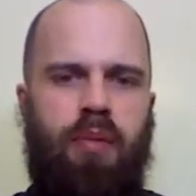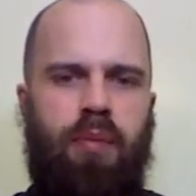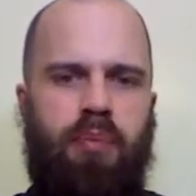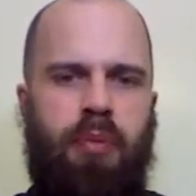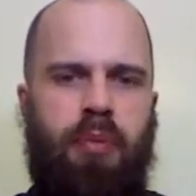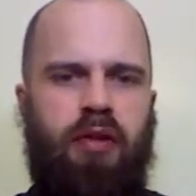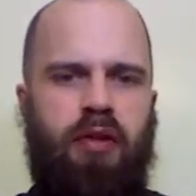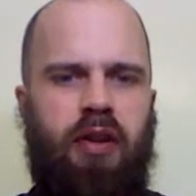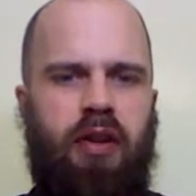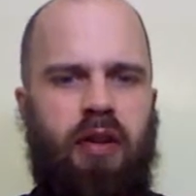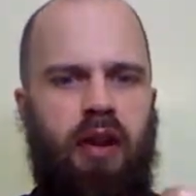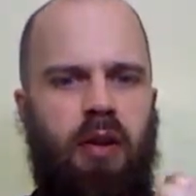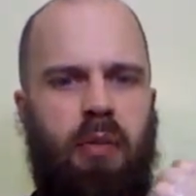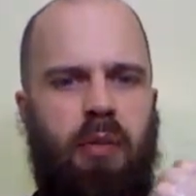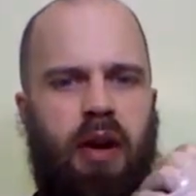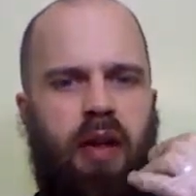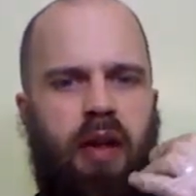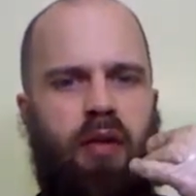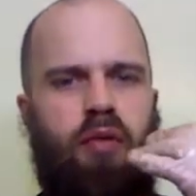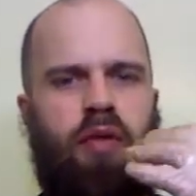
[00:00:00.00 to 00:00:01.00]
Building a little
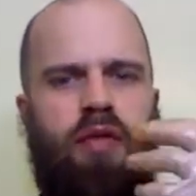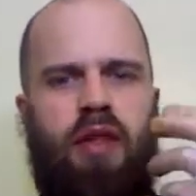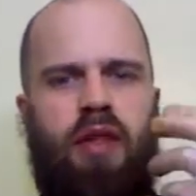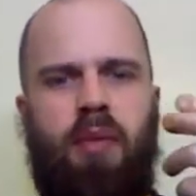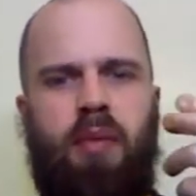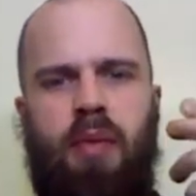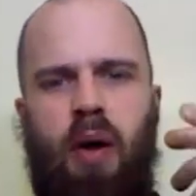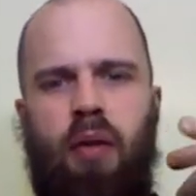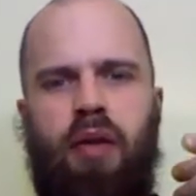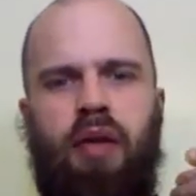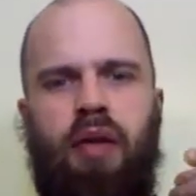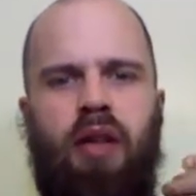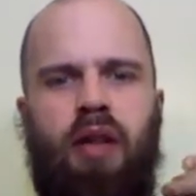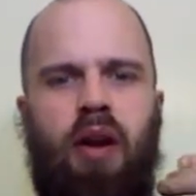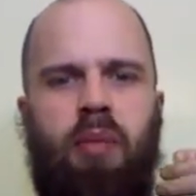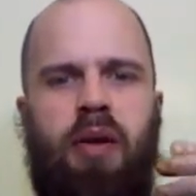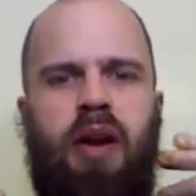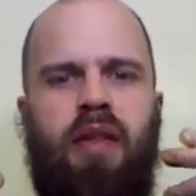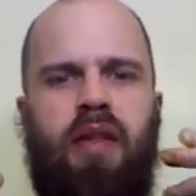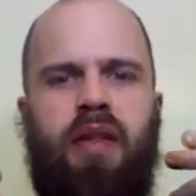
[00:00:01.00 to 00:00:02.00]
bit on the roof of the mouth, a
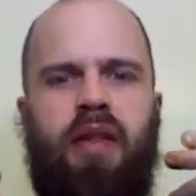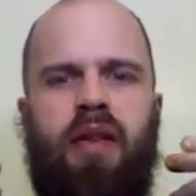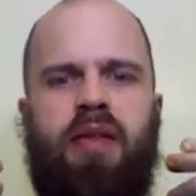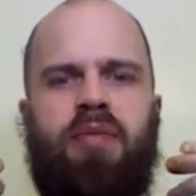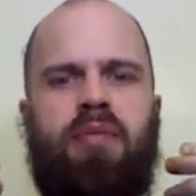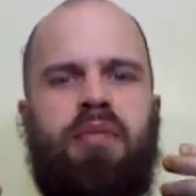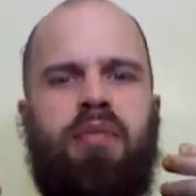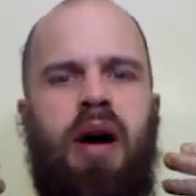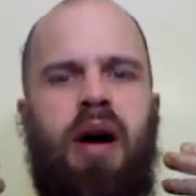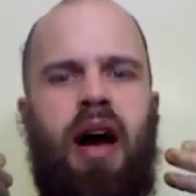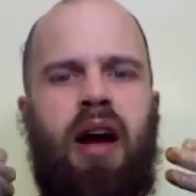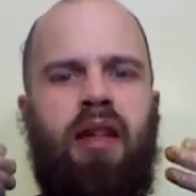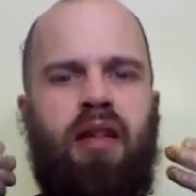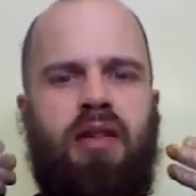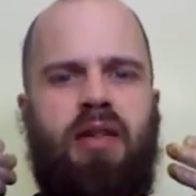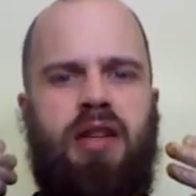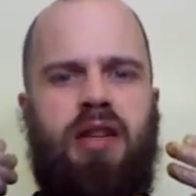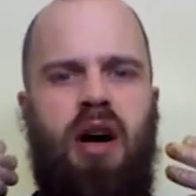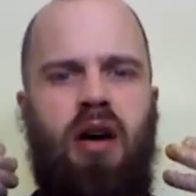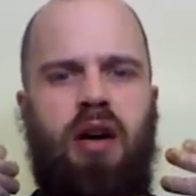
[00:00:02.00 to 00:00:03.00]
little bit in the back of
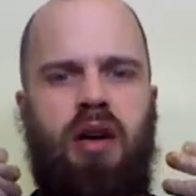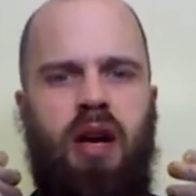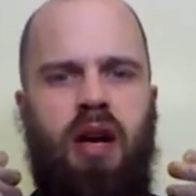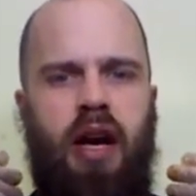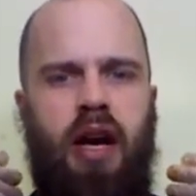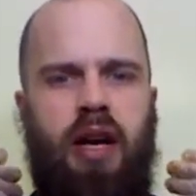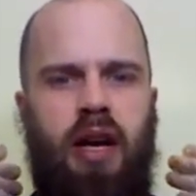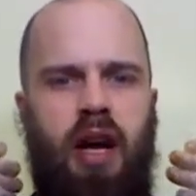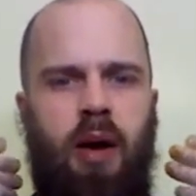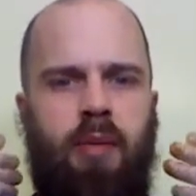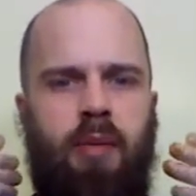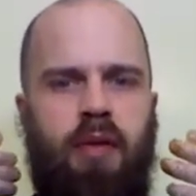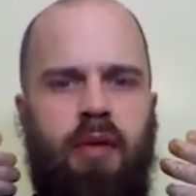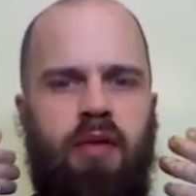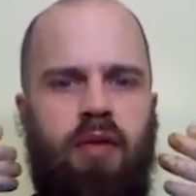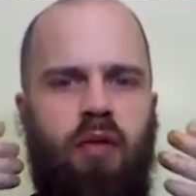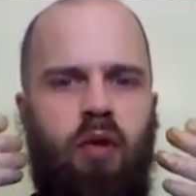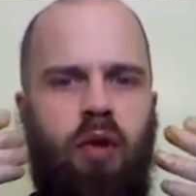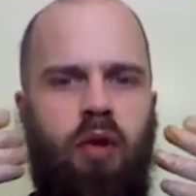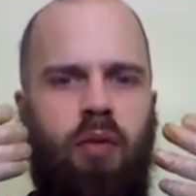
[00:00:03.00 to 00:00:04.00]
the tongue, kind of coming
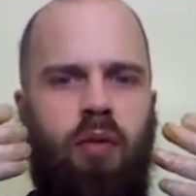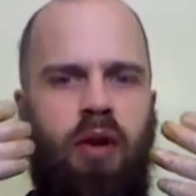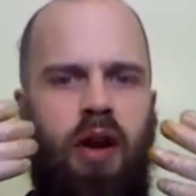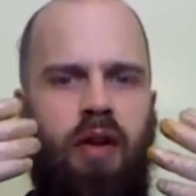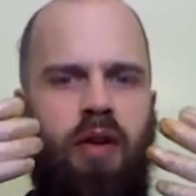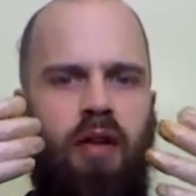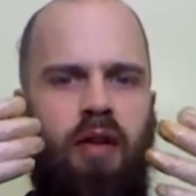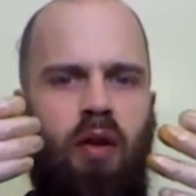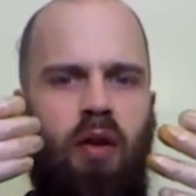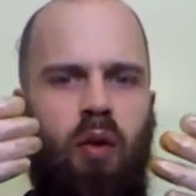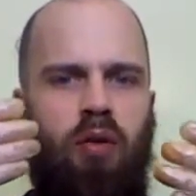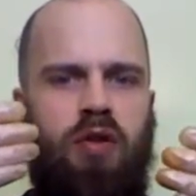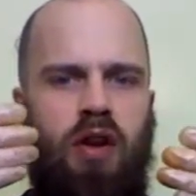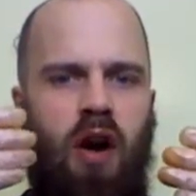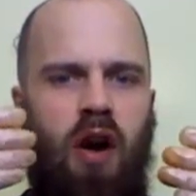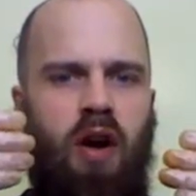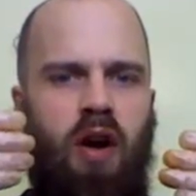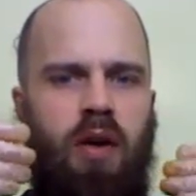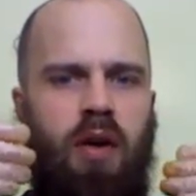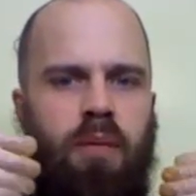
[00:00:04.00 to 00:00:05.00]
forward onto the whole
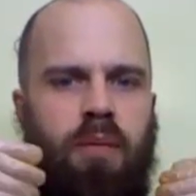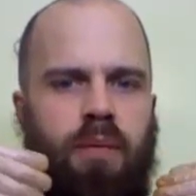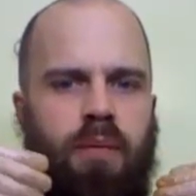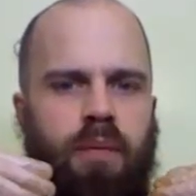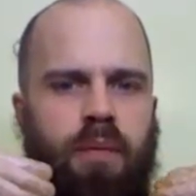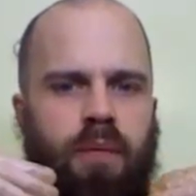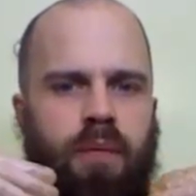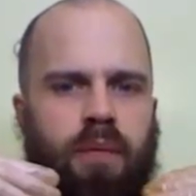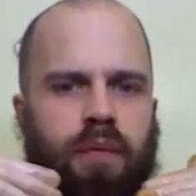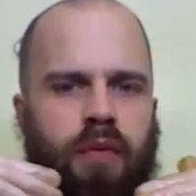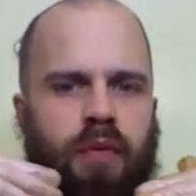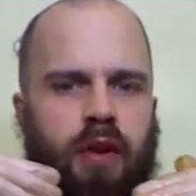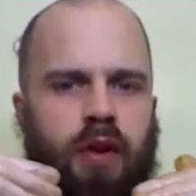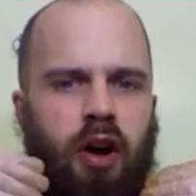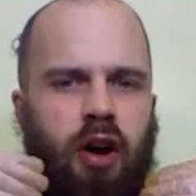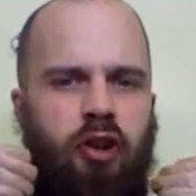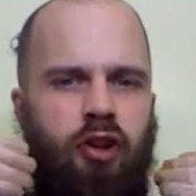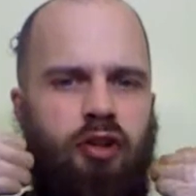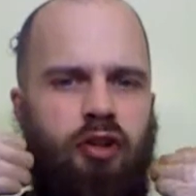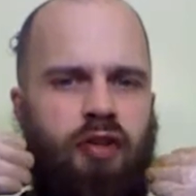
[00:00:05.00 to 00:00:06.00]
tongue.
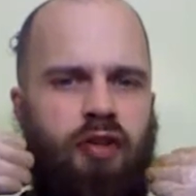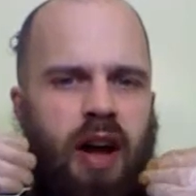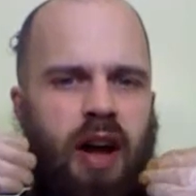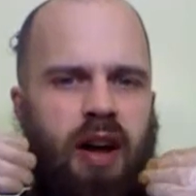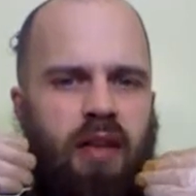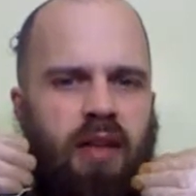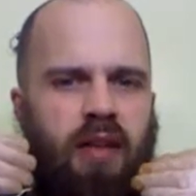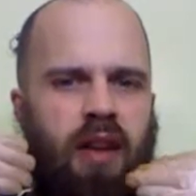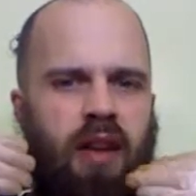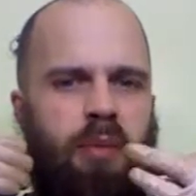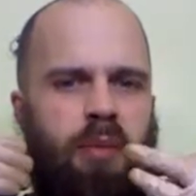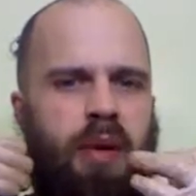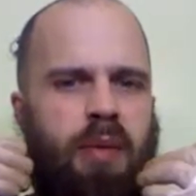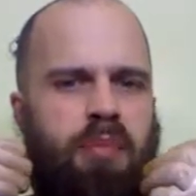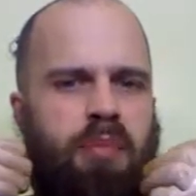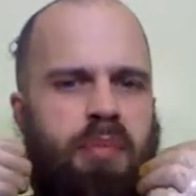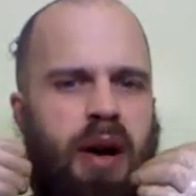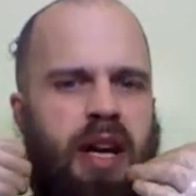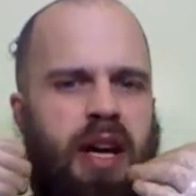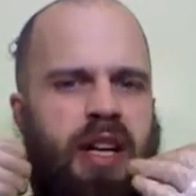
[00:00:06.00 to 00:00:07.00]
Underside a little
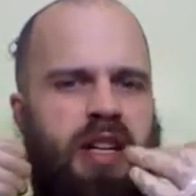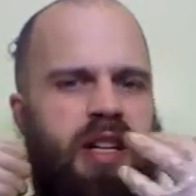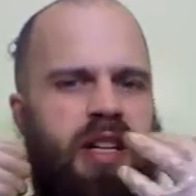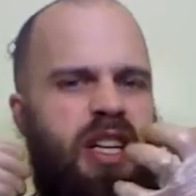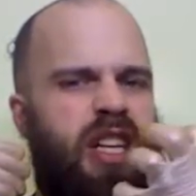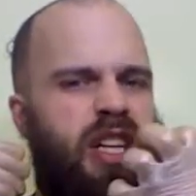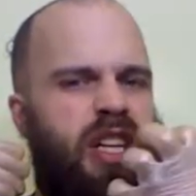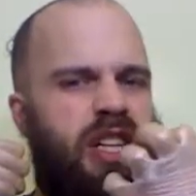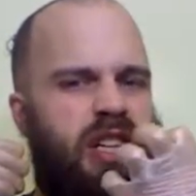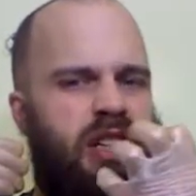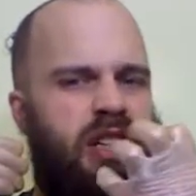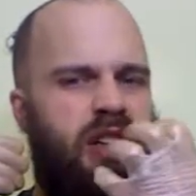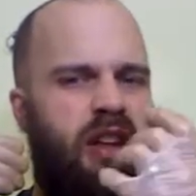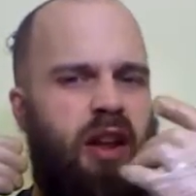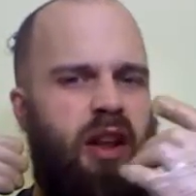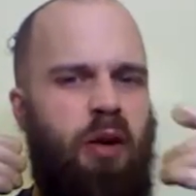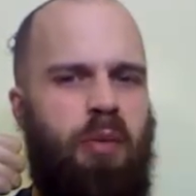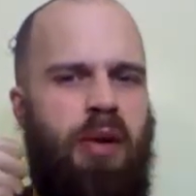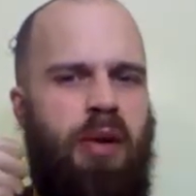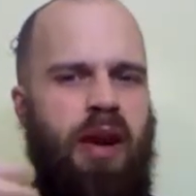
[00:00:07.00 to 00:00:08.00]
bit bite, a
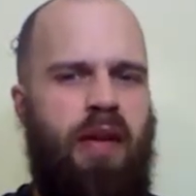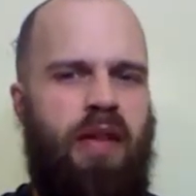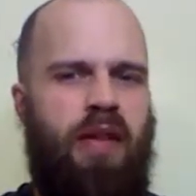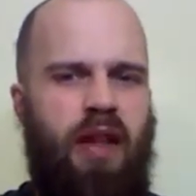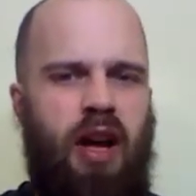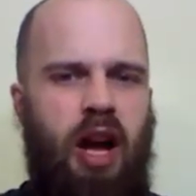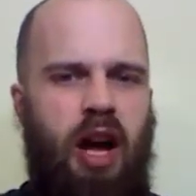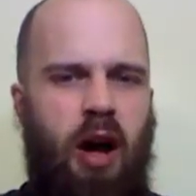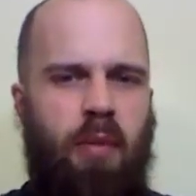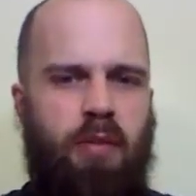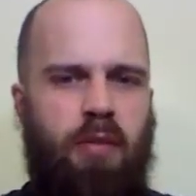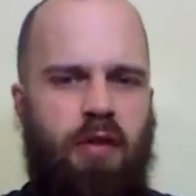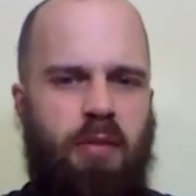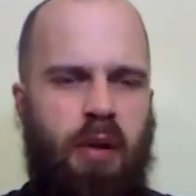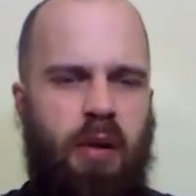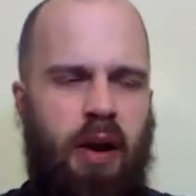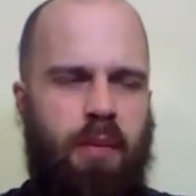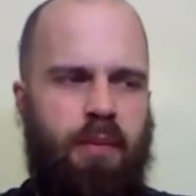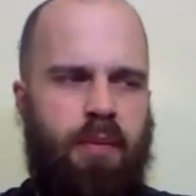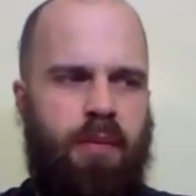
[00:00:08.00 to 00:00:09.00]
little bit on the gums,
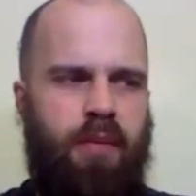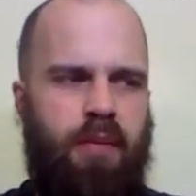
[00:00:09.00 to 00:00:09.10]
but